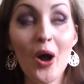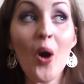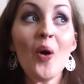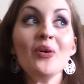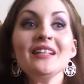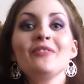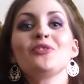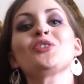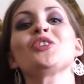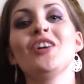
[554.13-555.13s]
oh, I love
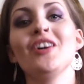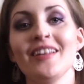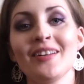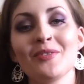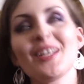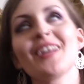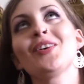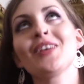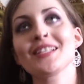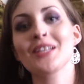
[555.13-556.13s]
your shirt. And I was like, oh
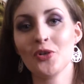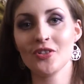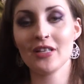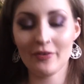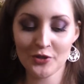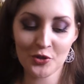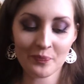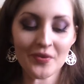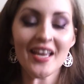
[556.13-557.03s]
yes, I know, because I love it too.